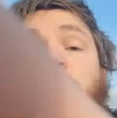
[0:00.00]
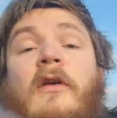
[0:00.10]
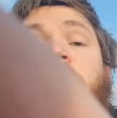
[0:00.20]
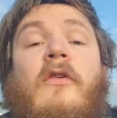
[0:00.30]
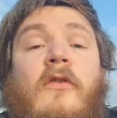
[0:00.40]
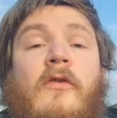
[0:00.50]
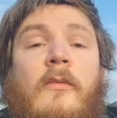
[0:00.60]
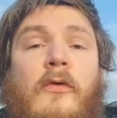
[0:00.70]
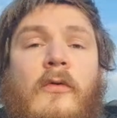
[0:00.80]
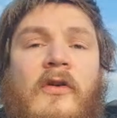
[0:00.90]
So let's ask her some
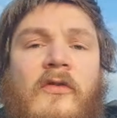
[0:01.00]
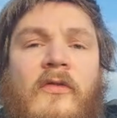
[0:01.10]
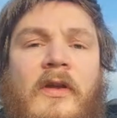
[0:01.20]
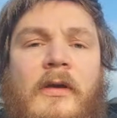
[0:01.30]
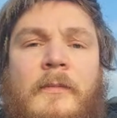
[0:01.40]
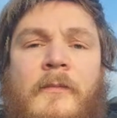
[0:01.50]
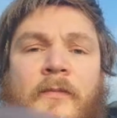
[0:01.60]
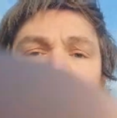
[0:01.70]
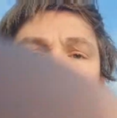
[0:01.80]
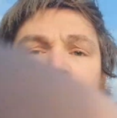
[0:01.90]
more questions here.
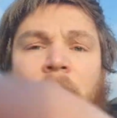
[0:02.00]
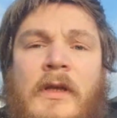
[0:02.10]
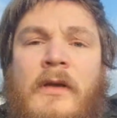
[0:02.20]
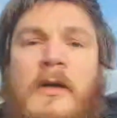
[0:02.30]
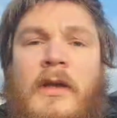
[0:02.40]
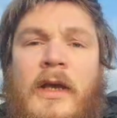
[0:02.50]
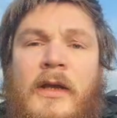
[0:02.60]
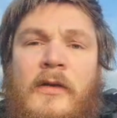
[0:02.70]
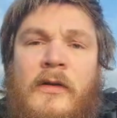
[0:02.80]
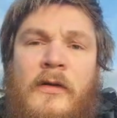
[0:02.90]
Okay.